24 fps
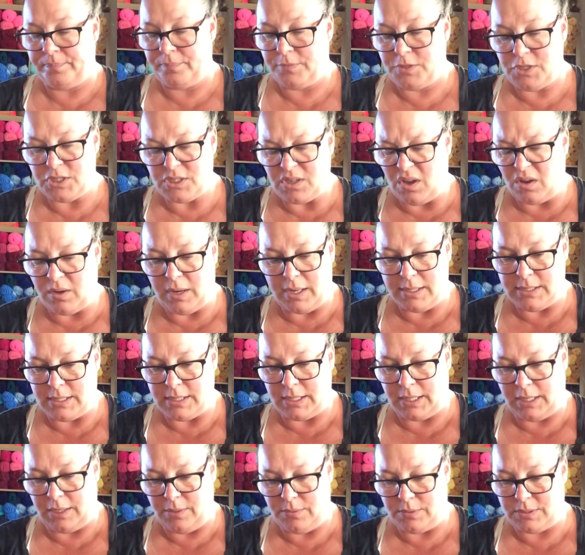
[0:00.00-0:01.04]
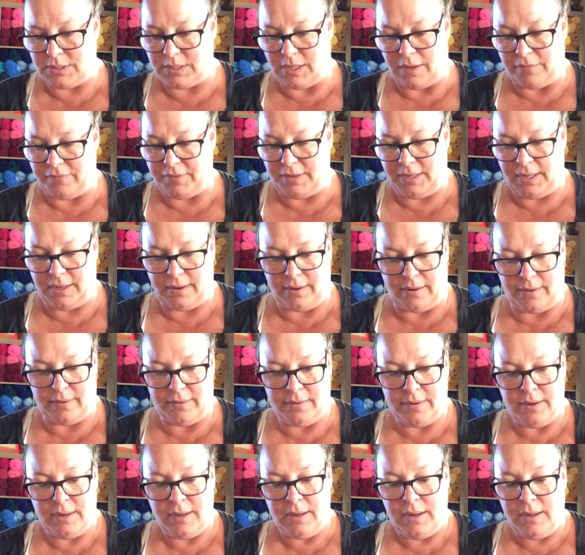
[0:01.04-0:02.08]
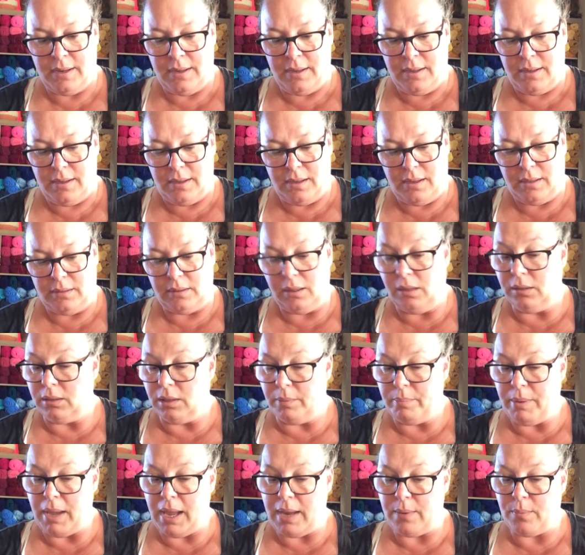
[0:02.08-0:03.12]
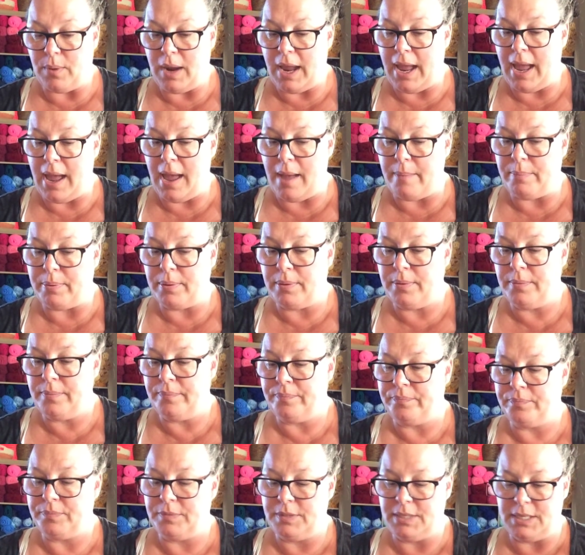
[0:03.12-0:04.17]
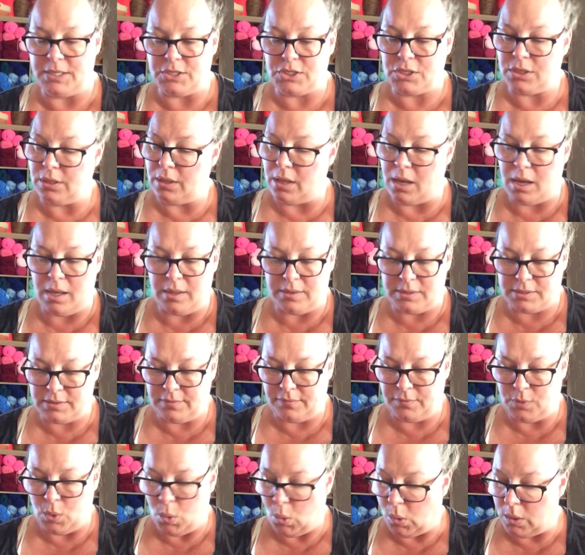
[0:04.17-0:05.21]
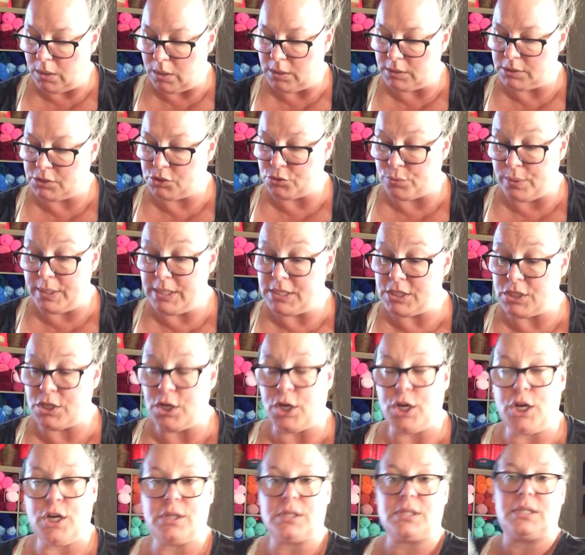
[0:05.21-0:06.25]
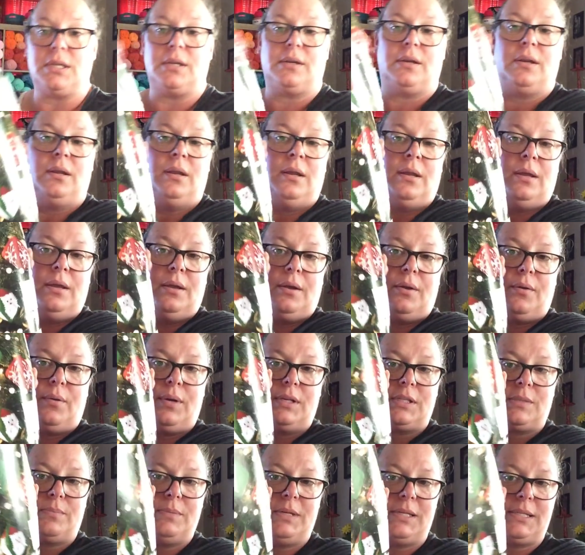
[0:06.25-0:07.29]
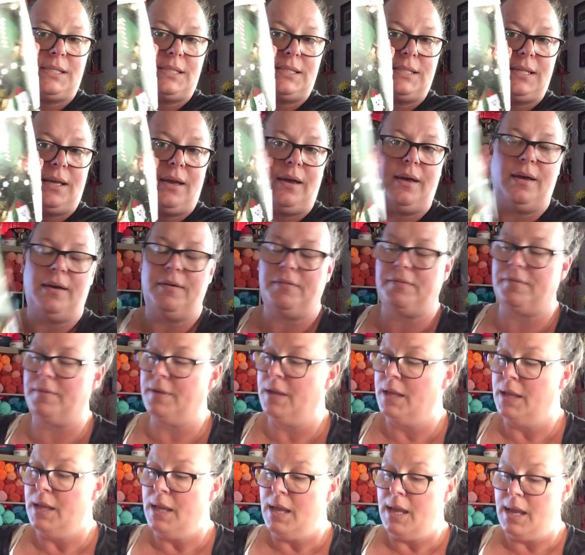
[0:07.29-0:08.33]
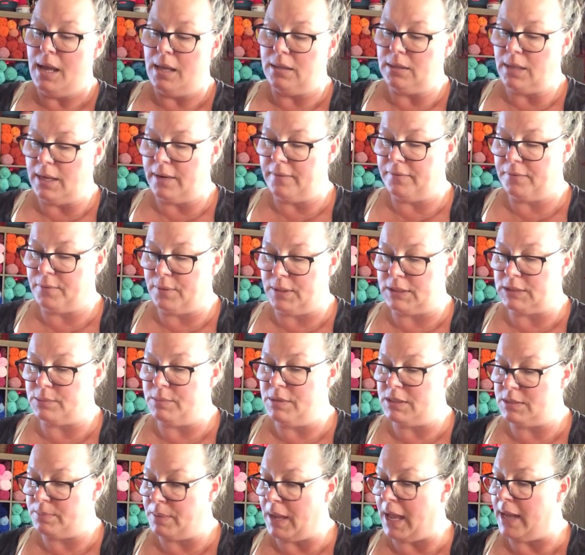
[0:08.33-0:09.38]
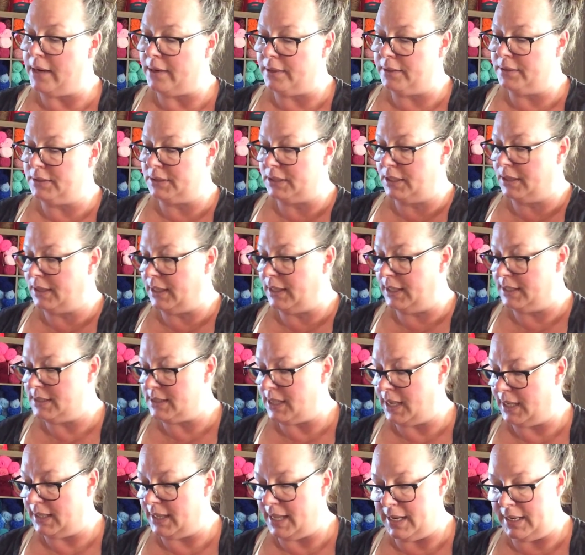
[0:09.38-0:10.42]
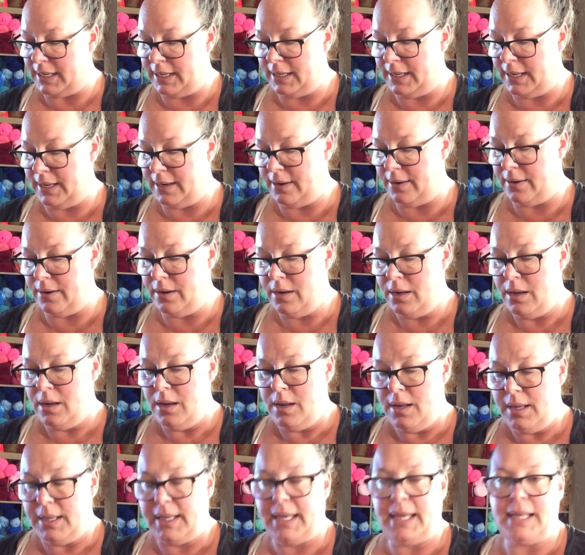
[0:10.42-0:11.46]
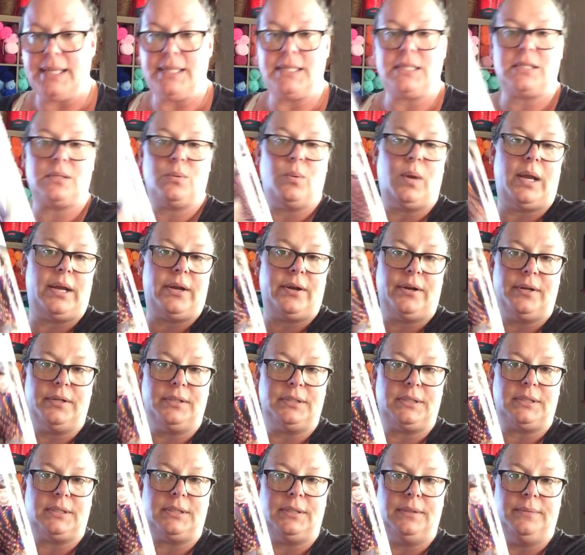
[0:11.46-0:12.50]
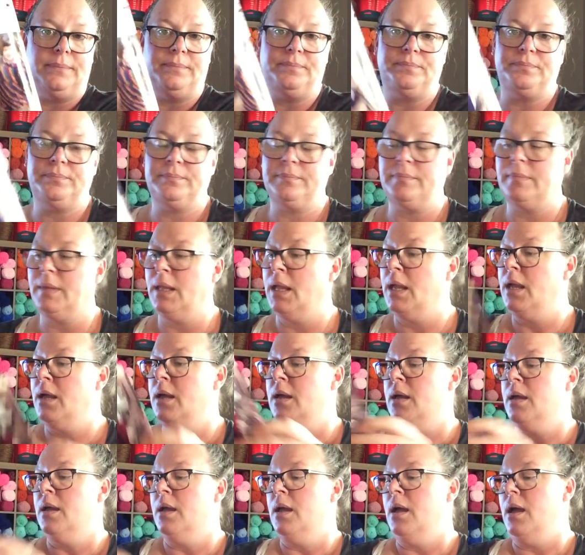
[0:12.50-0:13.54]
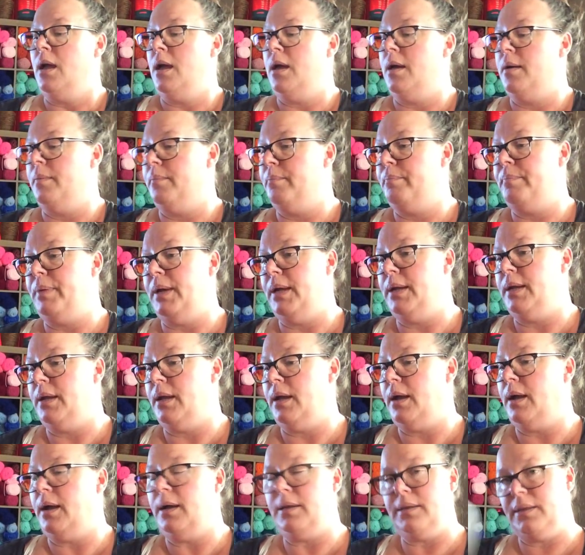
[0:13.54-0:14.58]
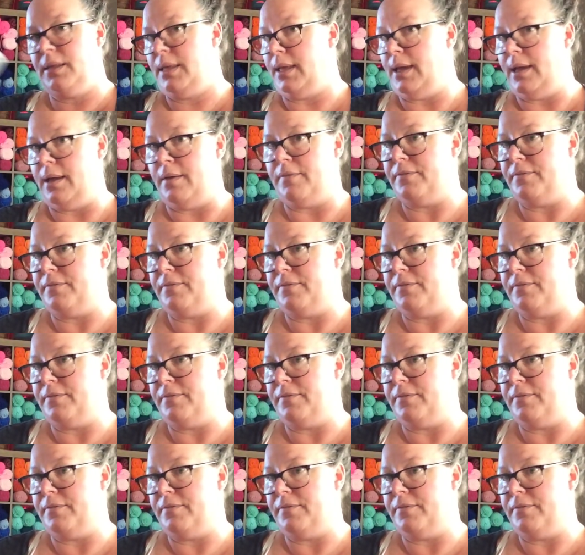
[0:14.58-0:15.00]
just all kinds of cute stuff in here. A lullaby wrap, dishcloths, of course, tree skirts and Christmas stuff. A lot of Christmas patterns and things like that in here. Kids' sweaters. But, yeah,